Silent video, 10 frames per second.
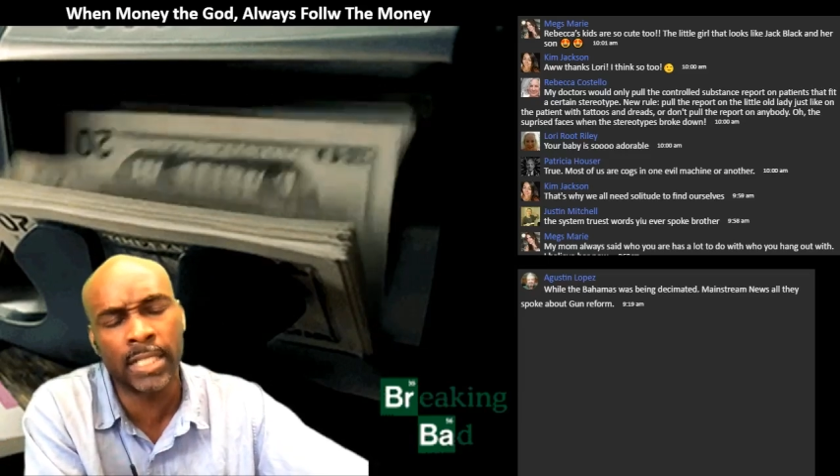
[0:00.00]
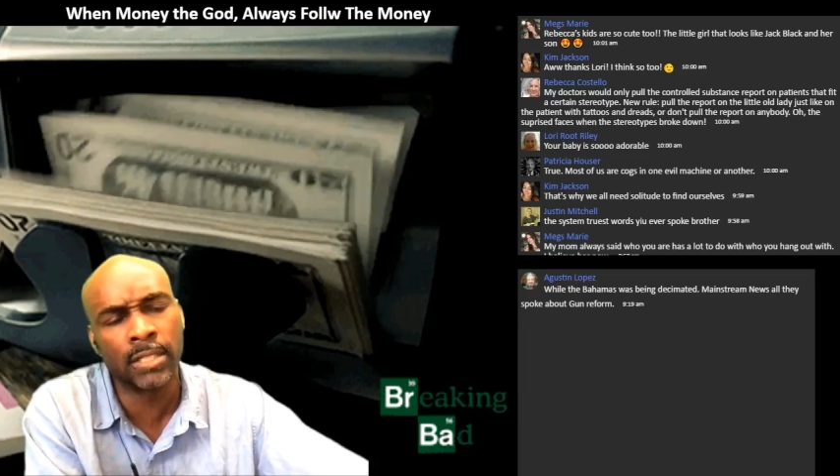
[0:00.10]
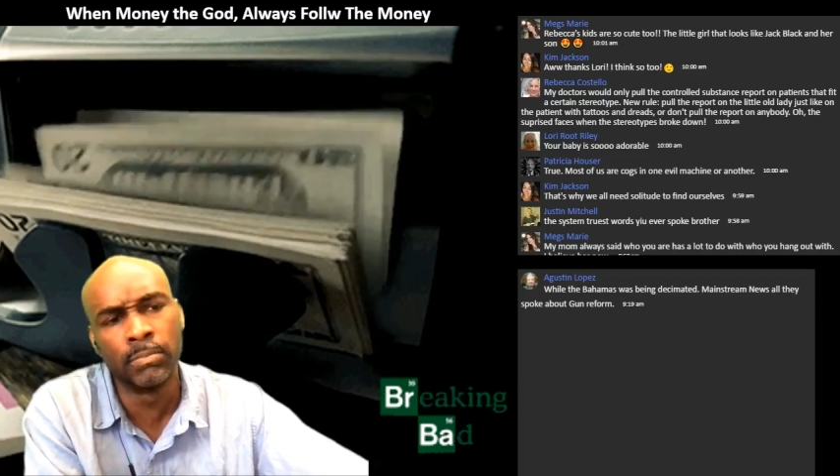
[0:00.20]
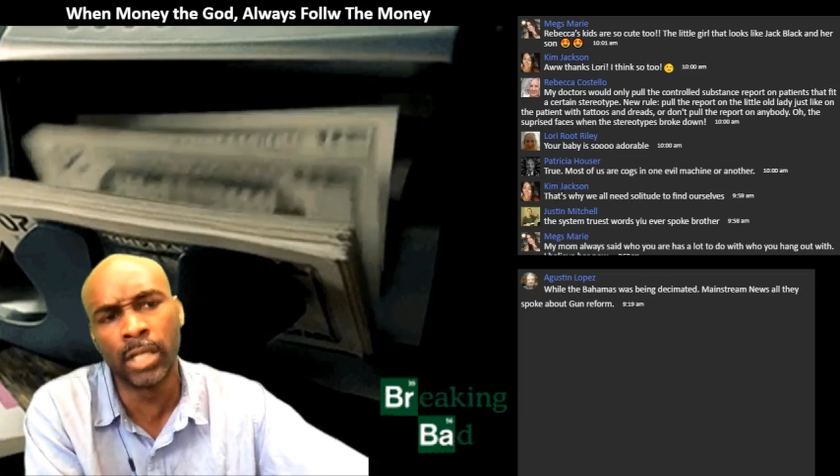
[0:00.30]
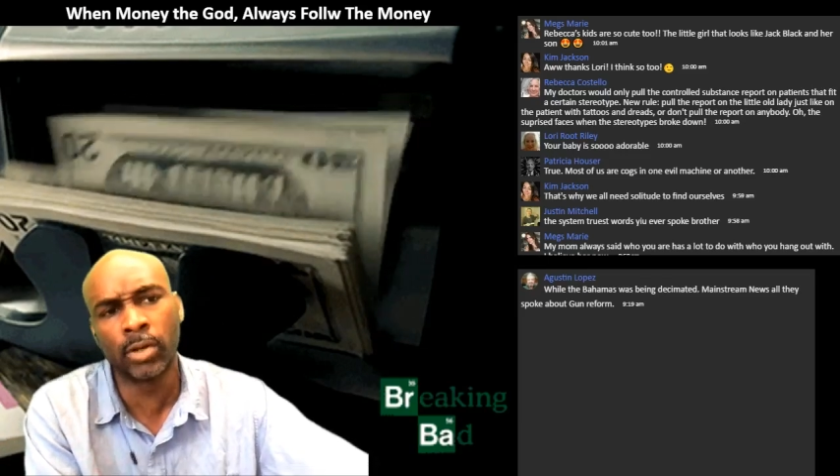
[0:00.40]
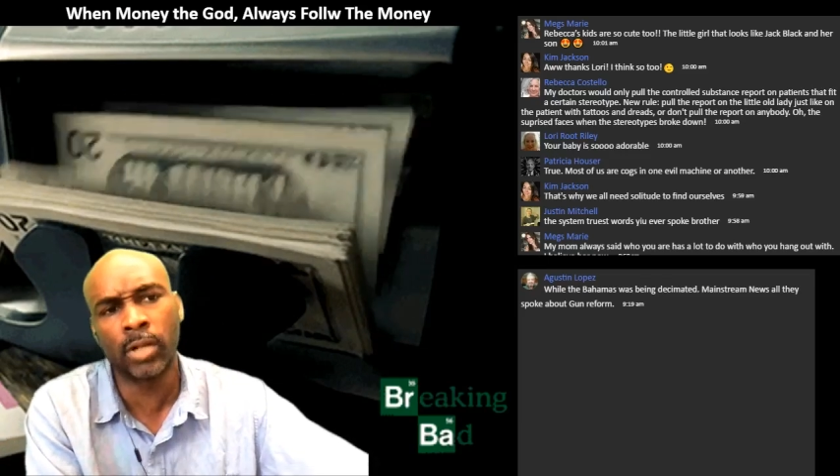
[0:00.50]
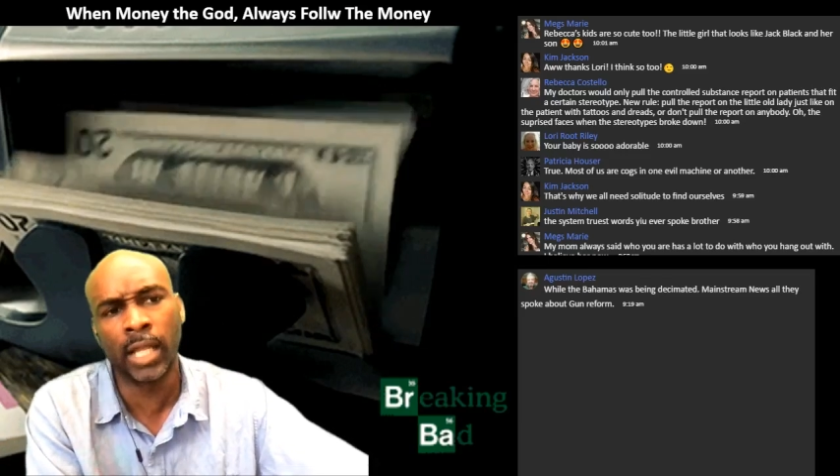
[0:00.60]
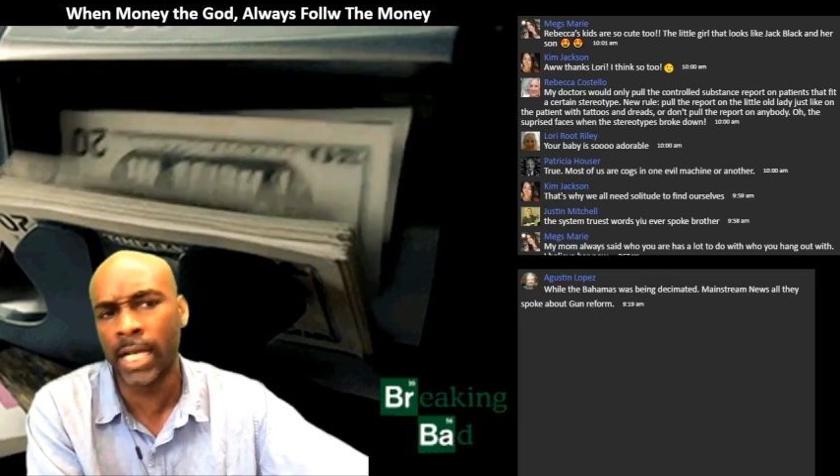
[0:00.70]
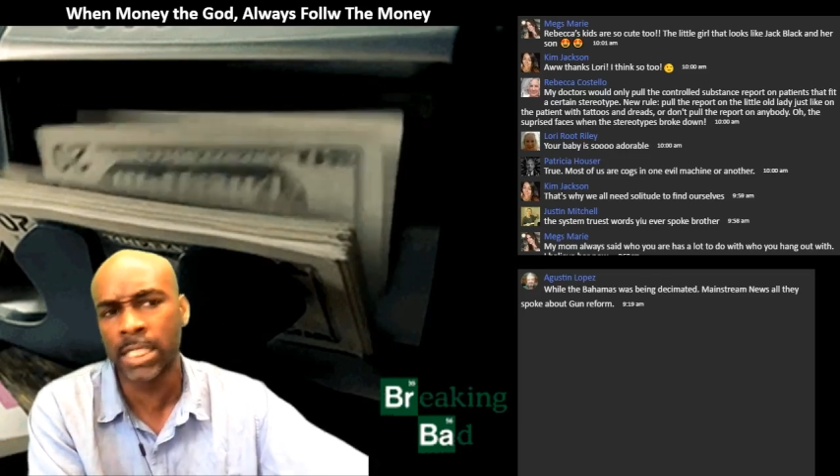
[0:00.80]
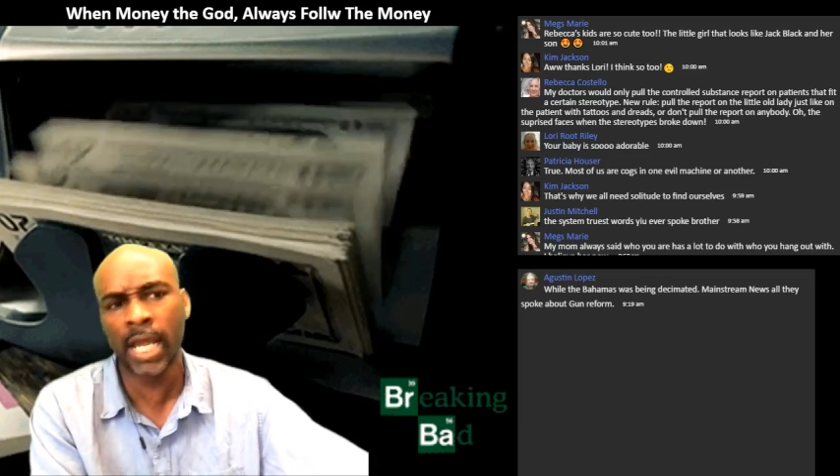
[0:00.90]
the middle
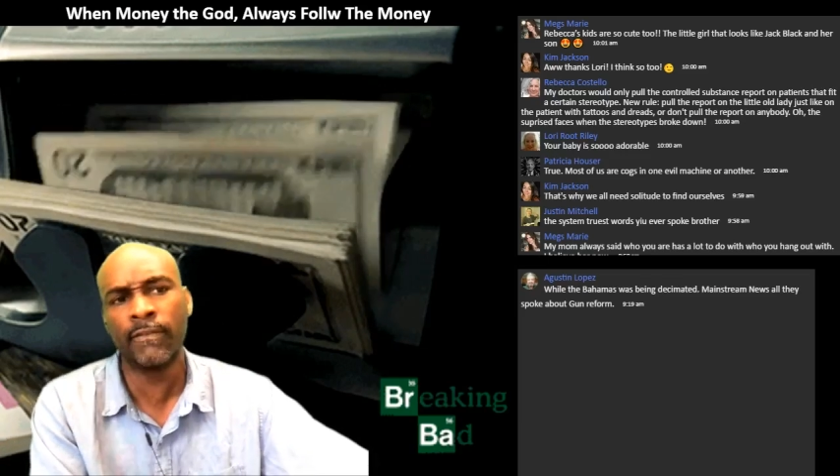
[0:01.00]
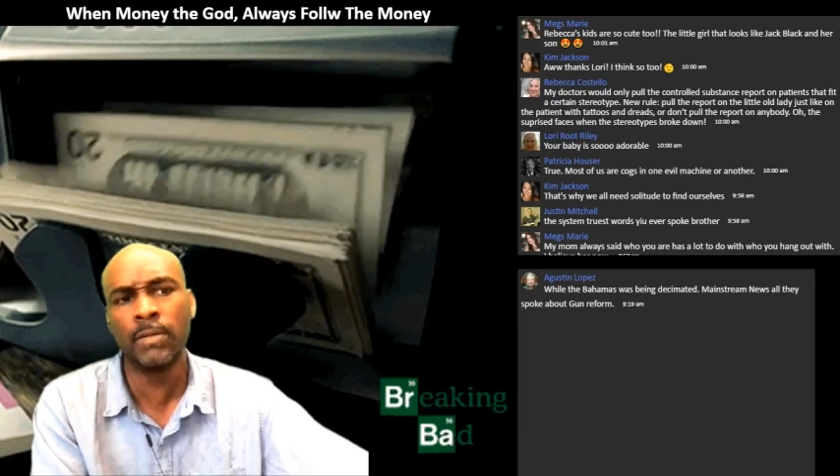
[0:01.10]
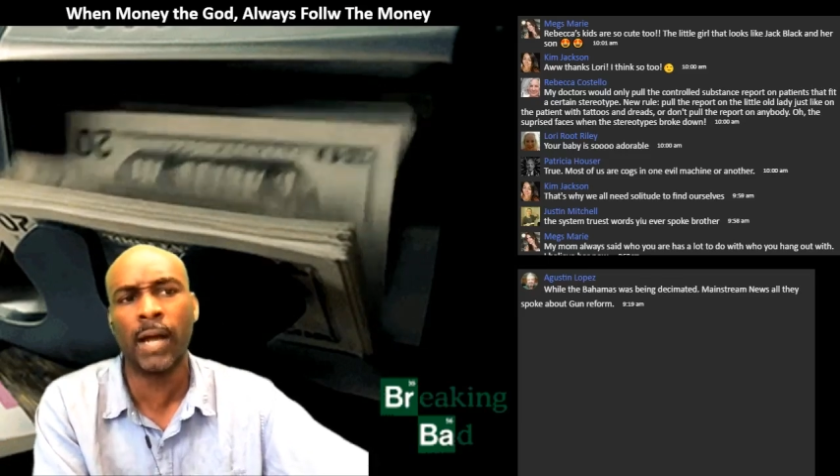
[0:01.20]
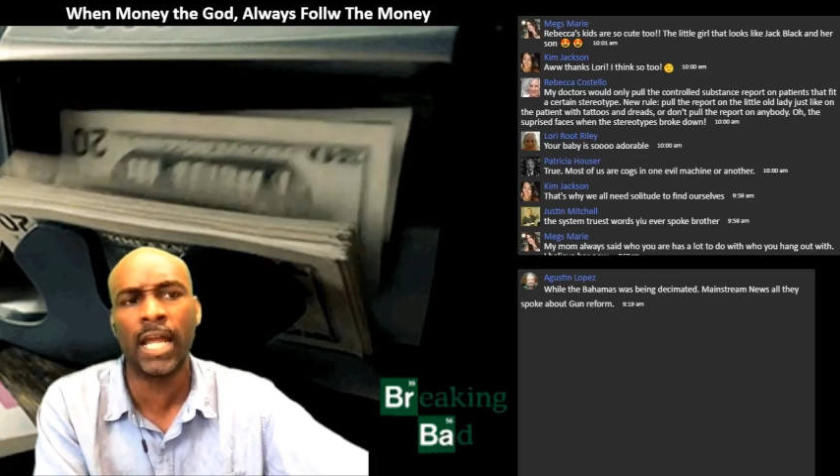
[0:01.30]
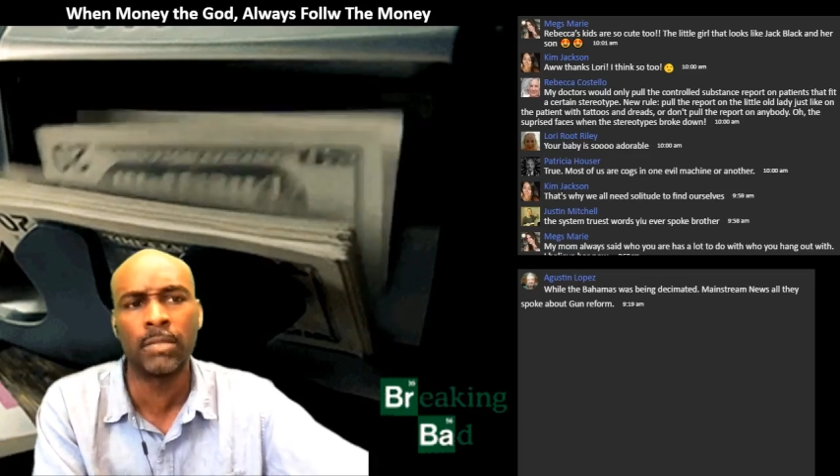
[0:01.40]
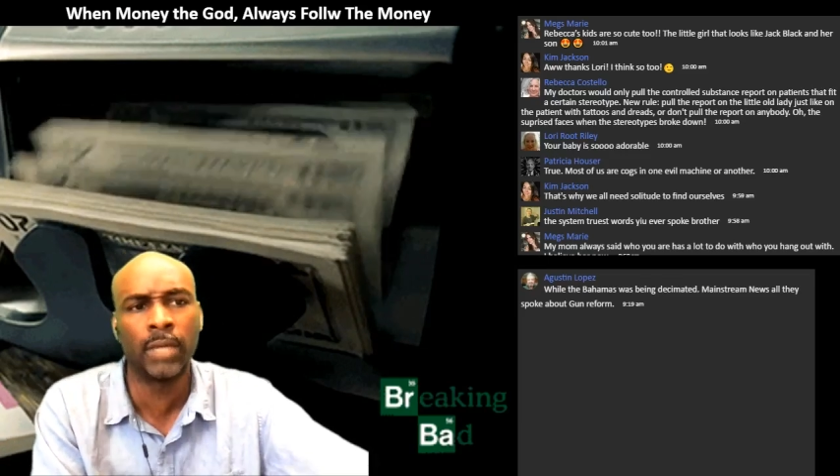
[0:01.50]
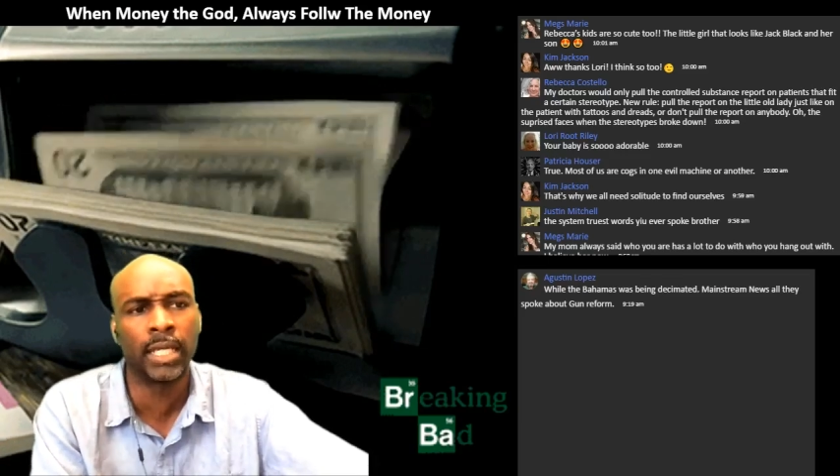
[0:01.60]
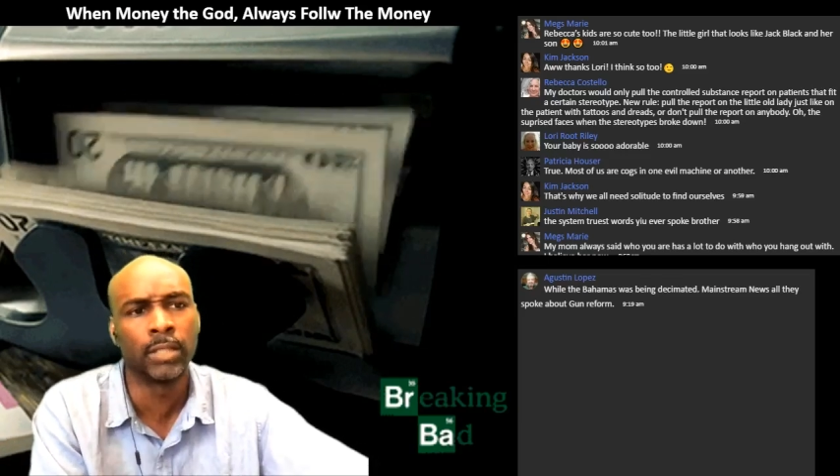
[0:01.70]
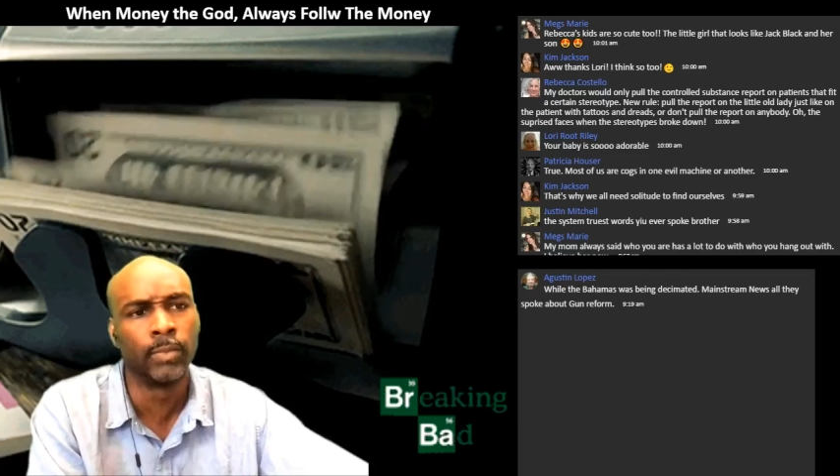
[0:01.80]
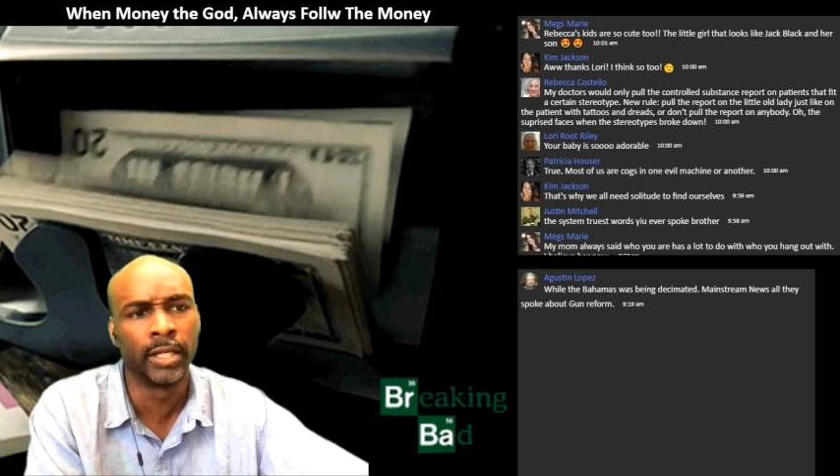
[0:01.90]
class, everybody
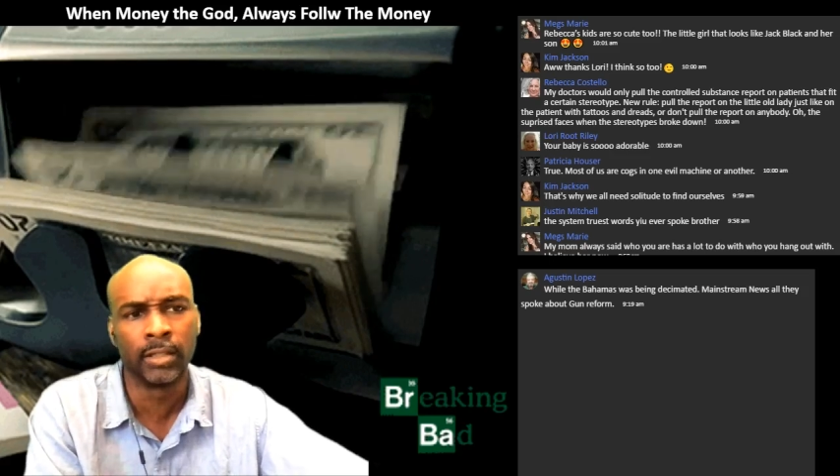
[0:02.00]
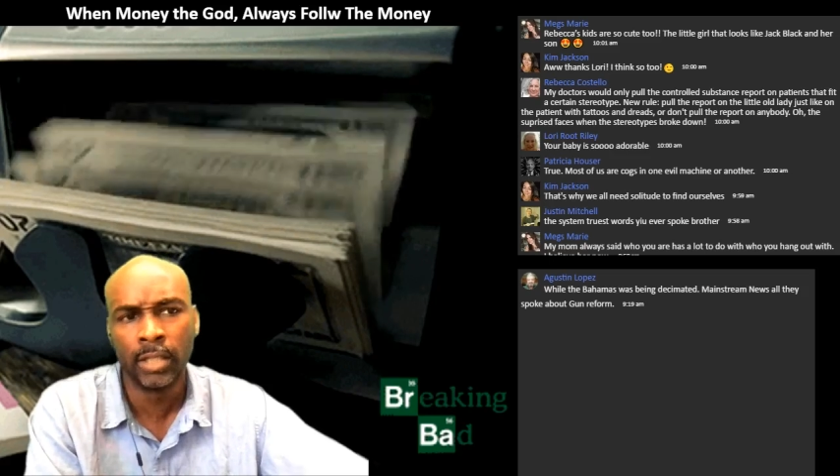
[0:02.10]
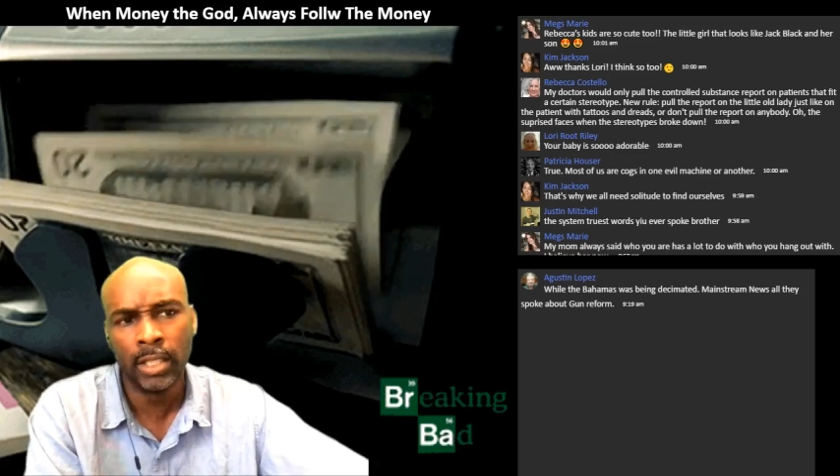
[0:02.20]
making money.